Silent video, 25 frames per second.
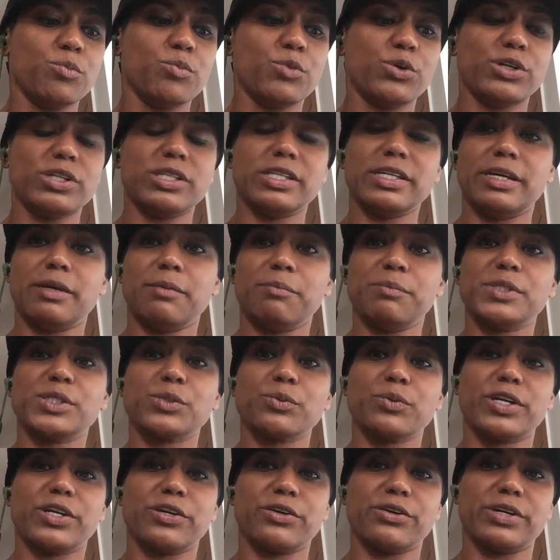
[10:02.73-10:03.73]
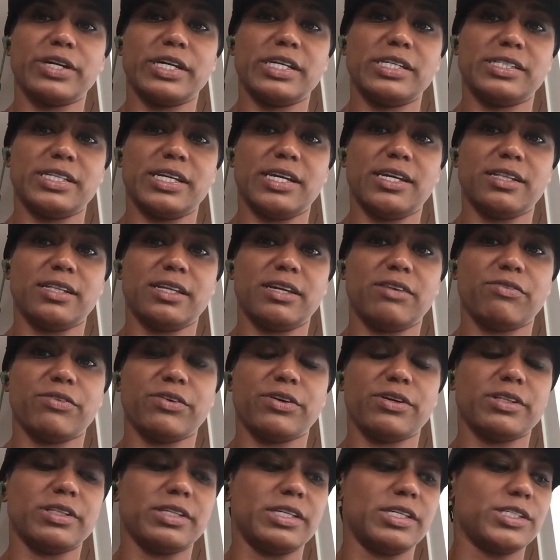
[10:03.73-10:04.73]
or more limbs recurring daily
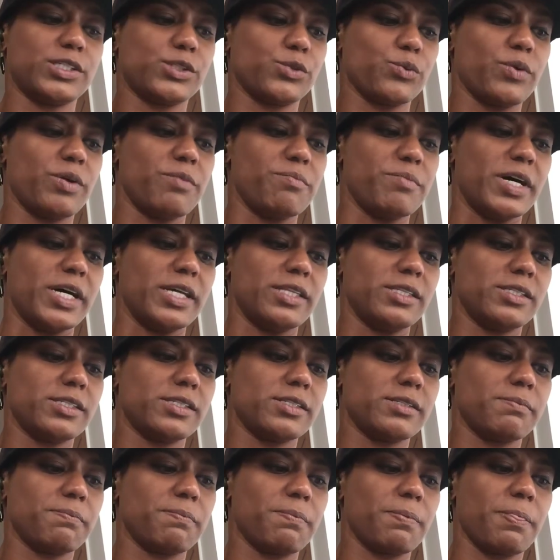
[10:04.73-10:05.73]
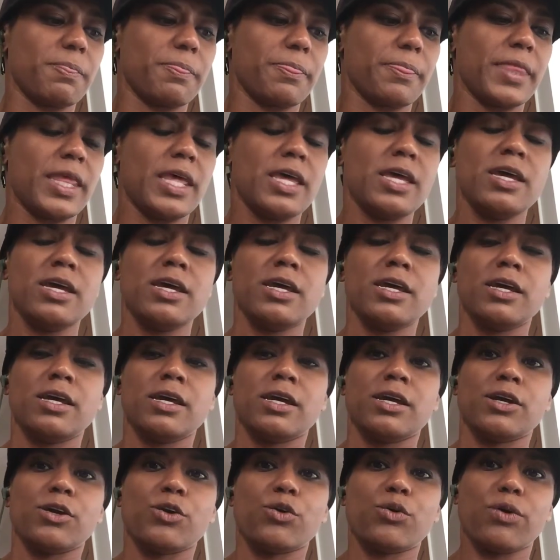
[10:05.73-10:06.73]
for at least 3 months.
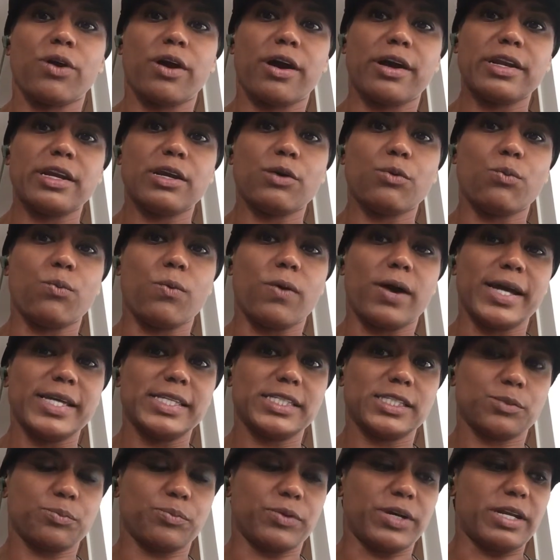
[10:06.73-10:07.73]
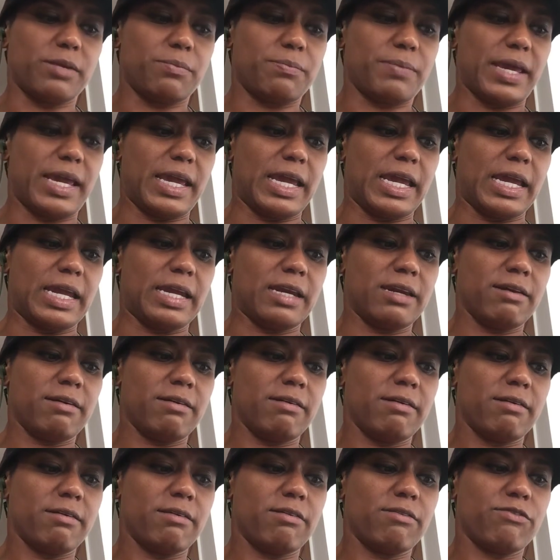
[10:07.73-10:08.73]
Chronic widespread
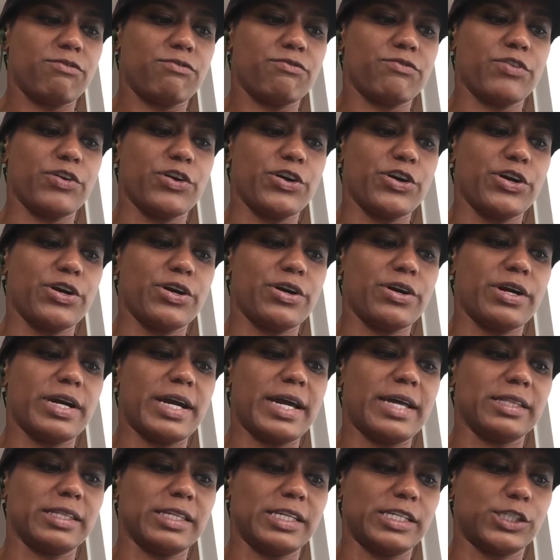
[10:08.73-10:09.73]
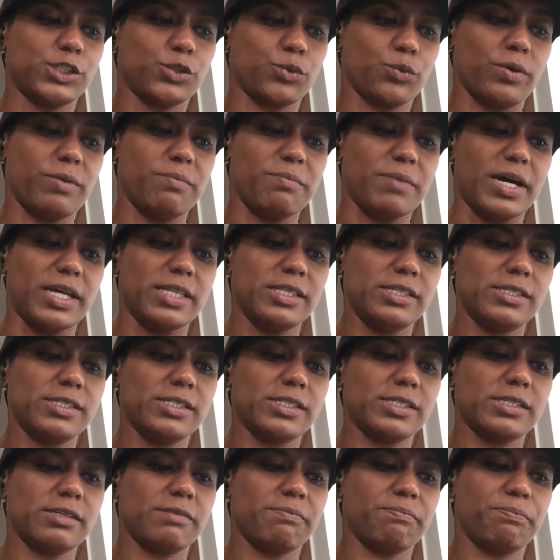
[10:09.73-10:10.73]
pain for at least 3
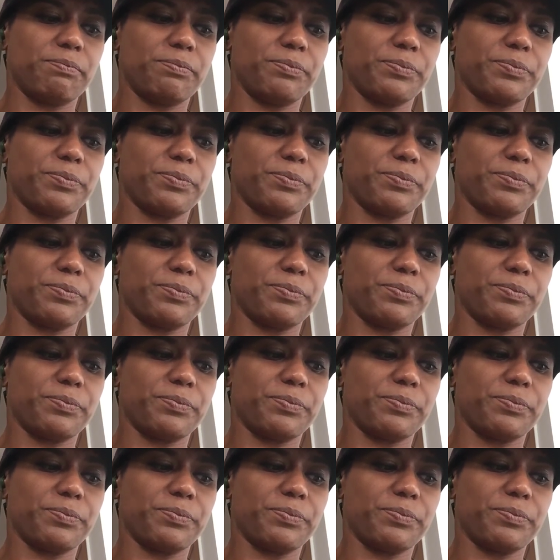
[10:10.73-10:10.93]
months.